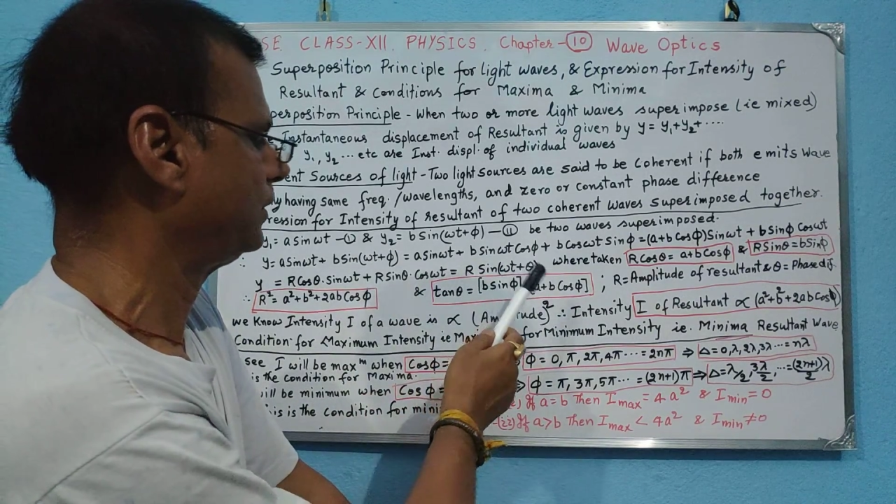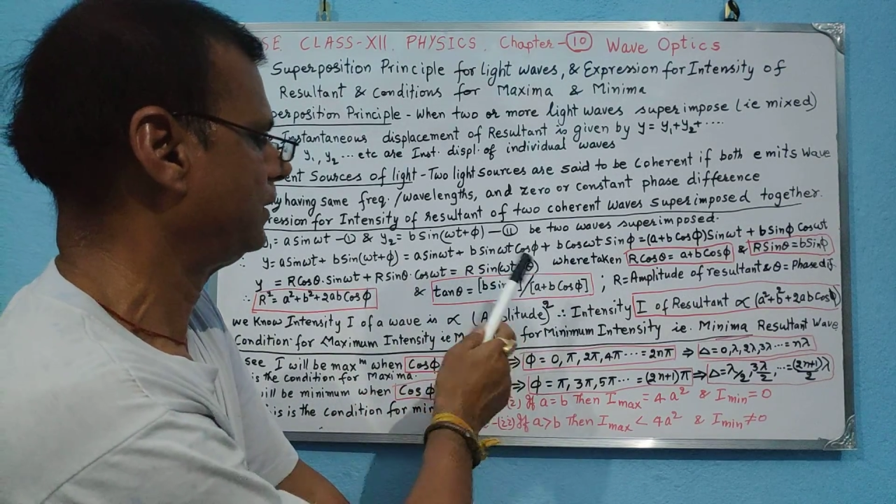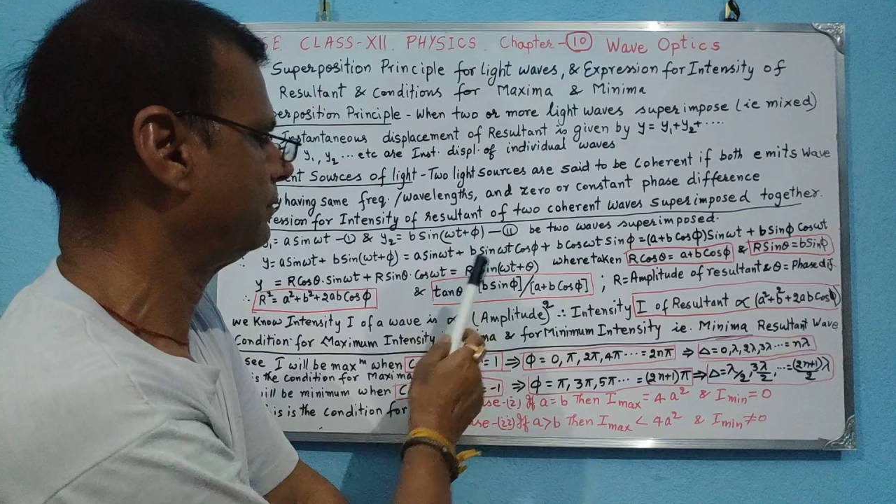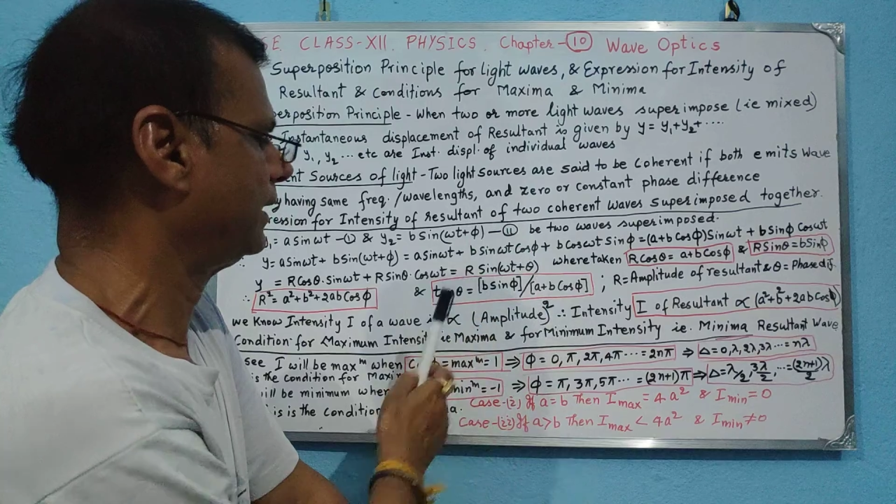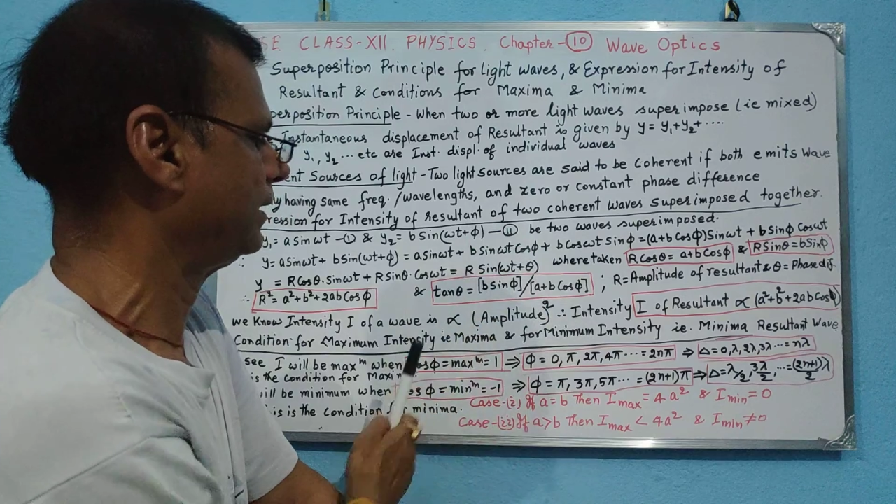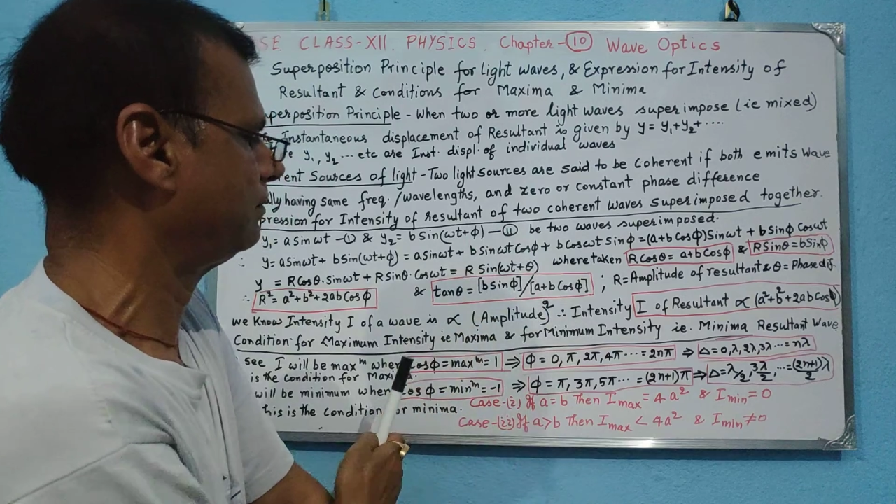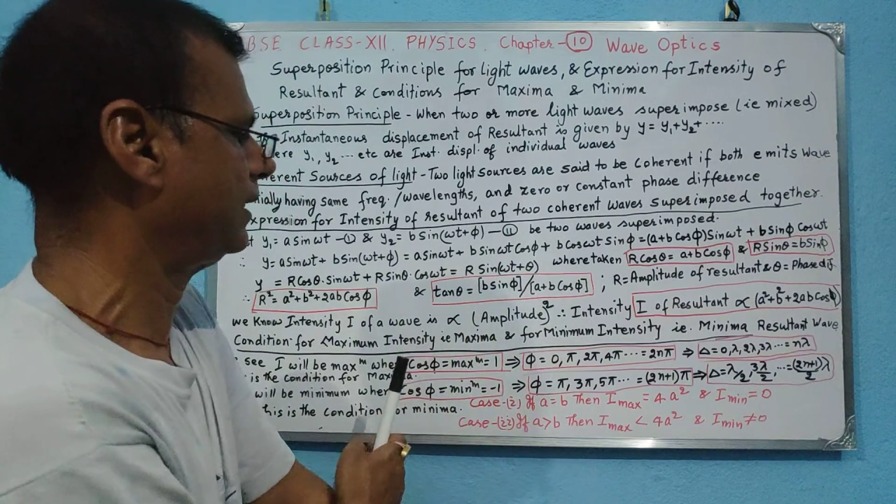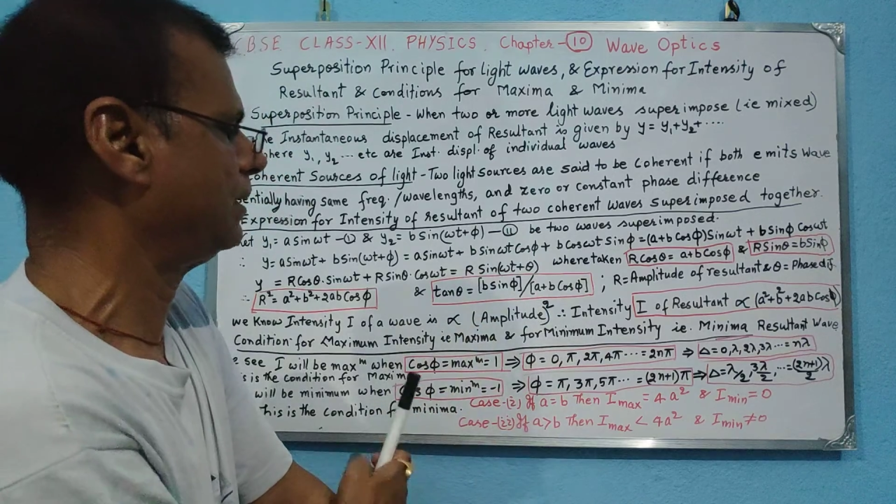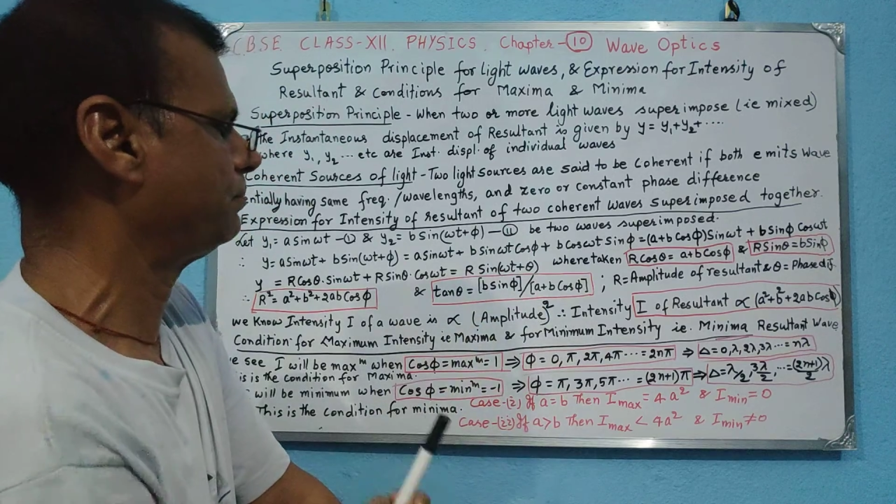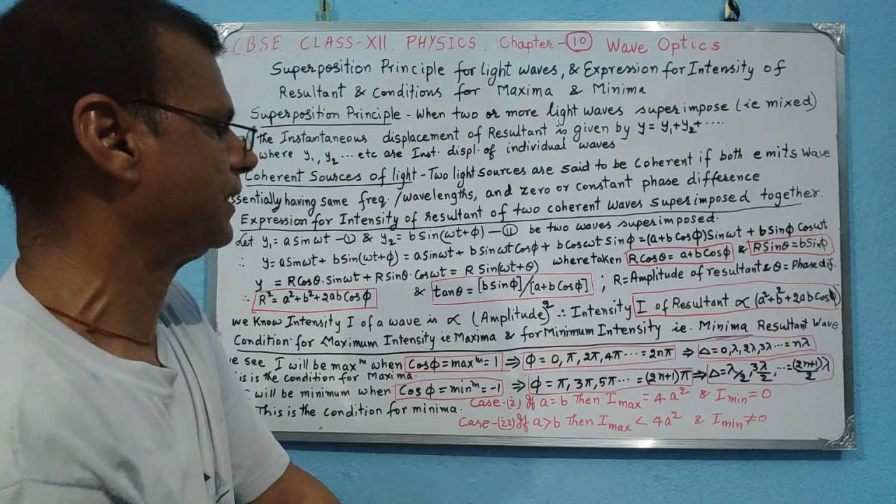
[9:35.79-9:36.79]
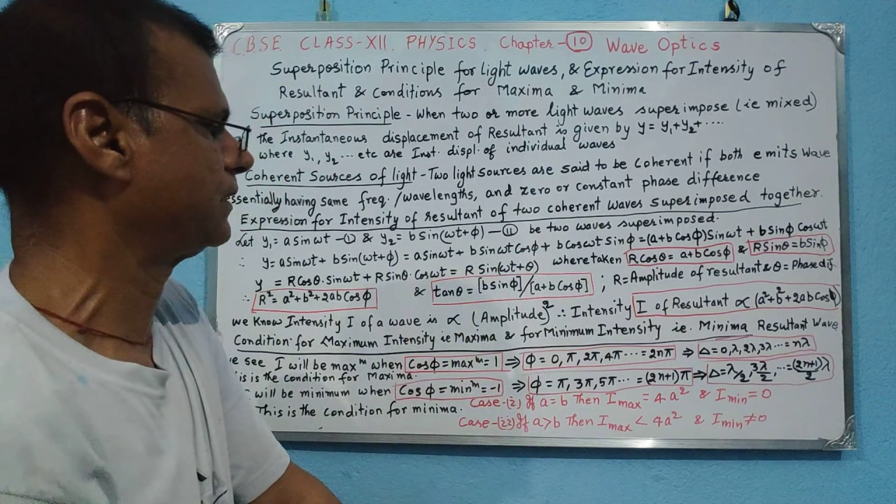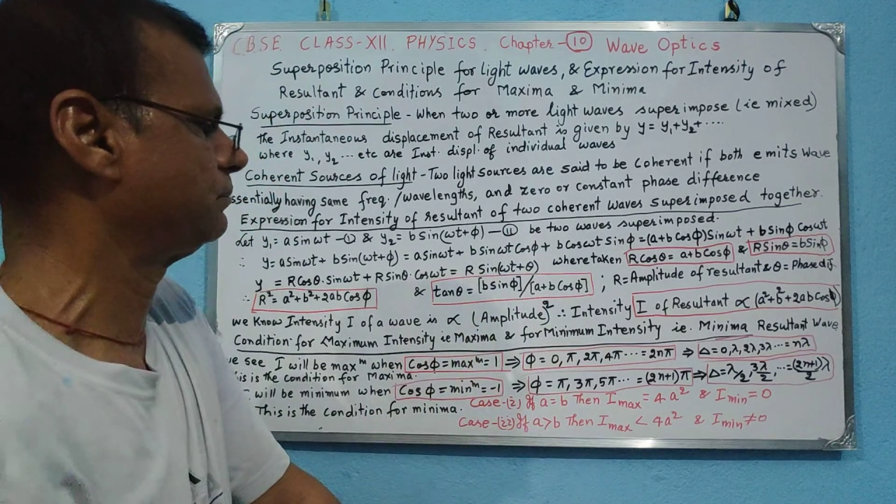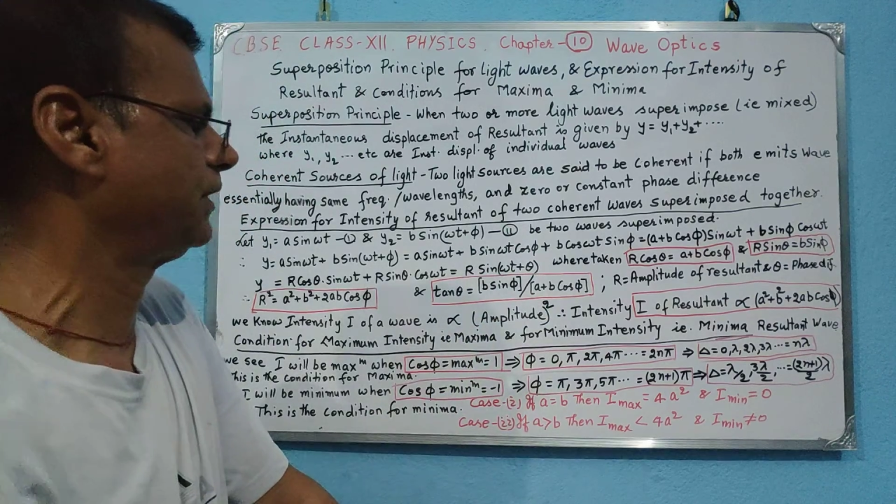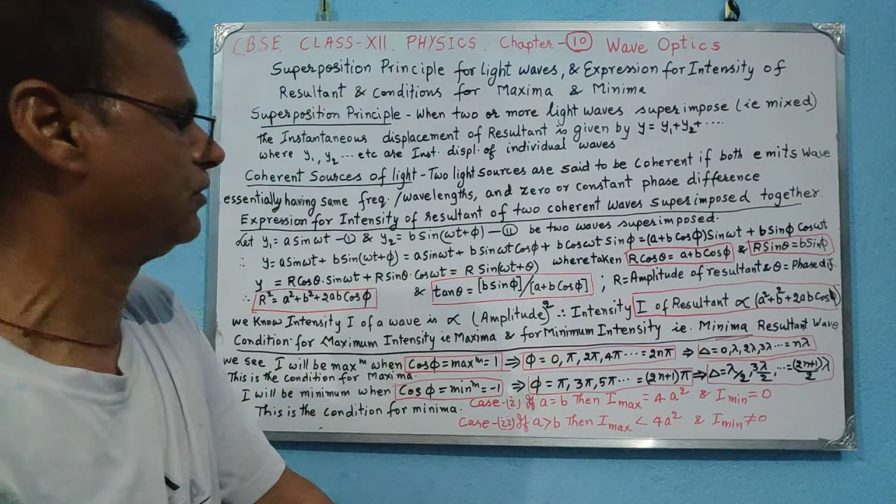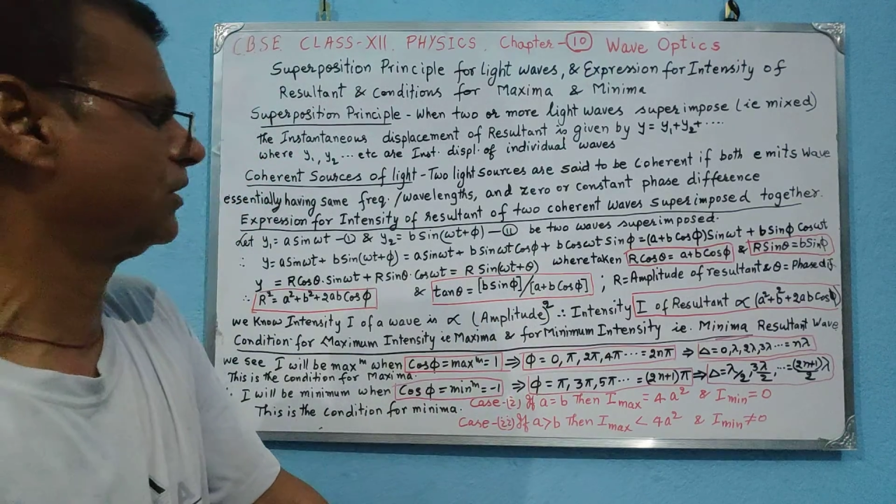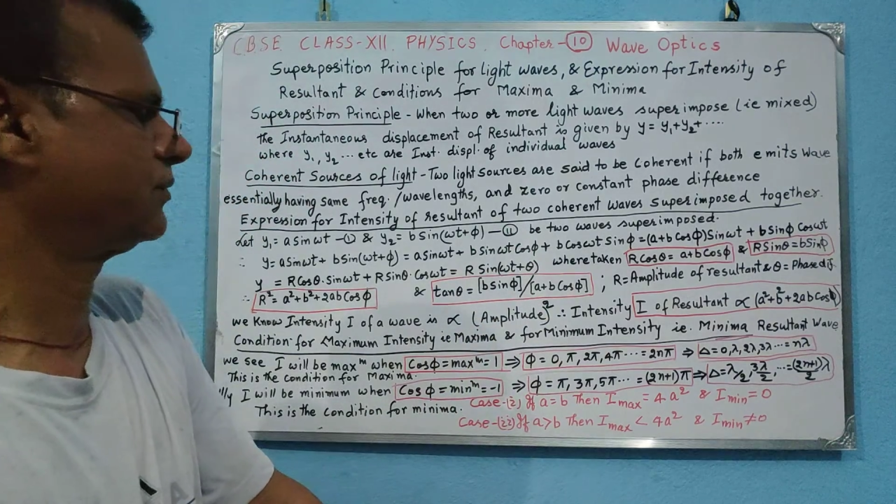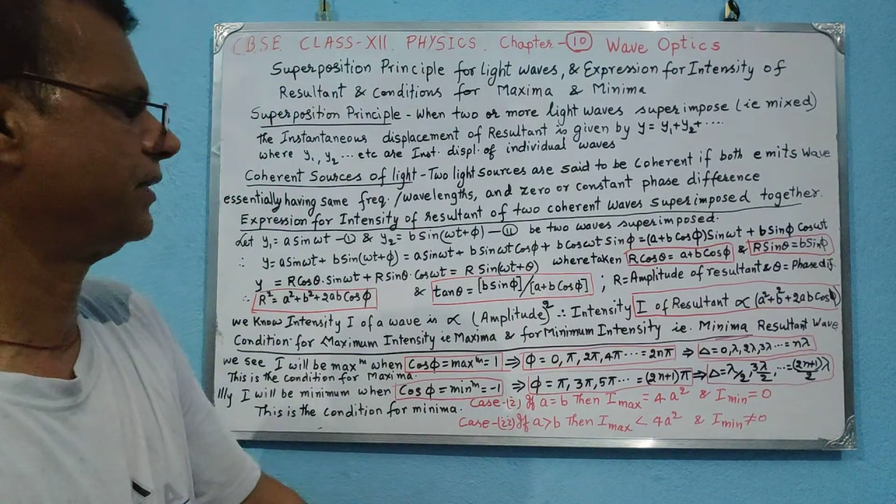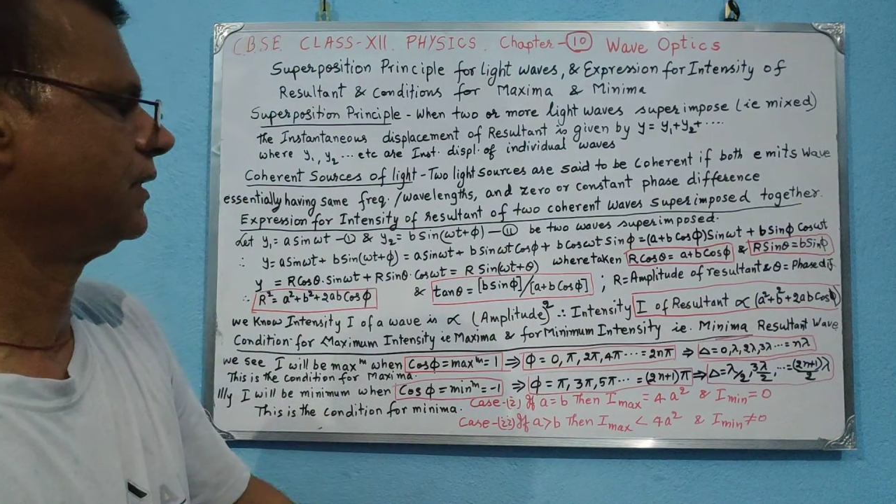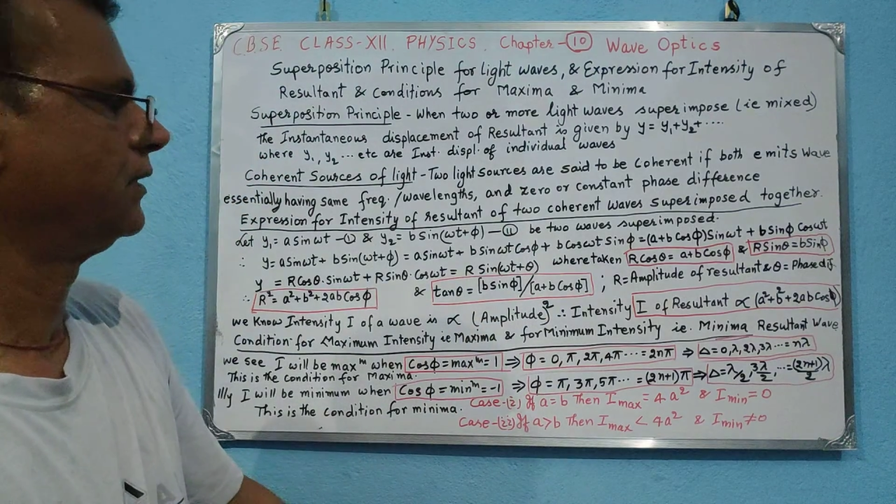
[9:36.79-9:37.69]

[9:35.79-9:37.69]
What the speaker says: divided by a plus b cos phi.